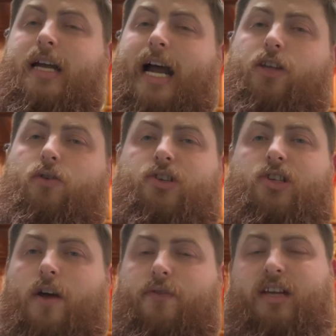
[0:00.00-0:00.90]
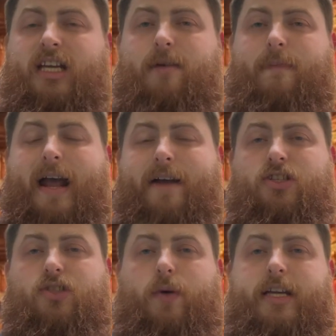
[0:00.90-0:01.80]
and you can start thinking about how to
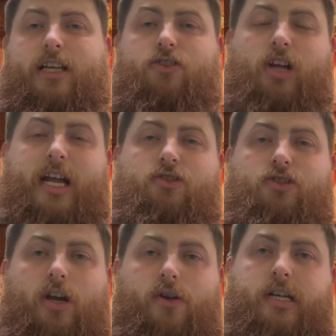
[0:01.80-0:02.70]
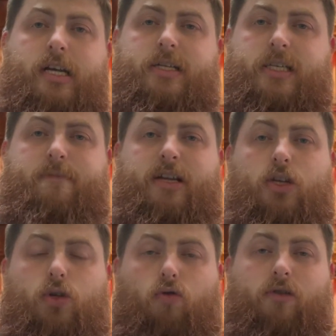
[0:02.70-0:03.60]
tweak and change those to meet
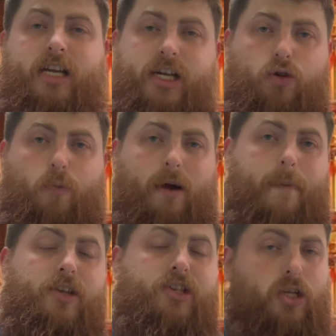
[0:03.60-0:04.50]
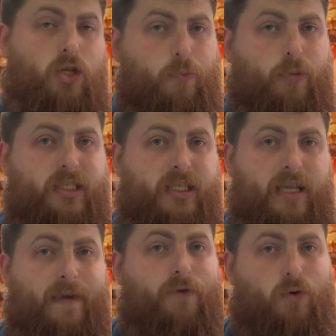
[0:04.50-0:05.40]
your initial premise that you put
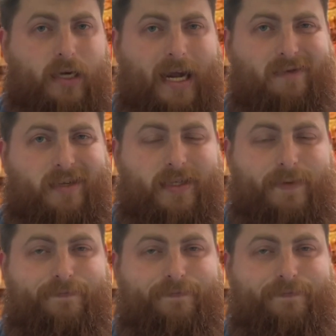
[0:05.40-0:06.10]
together for your character.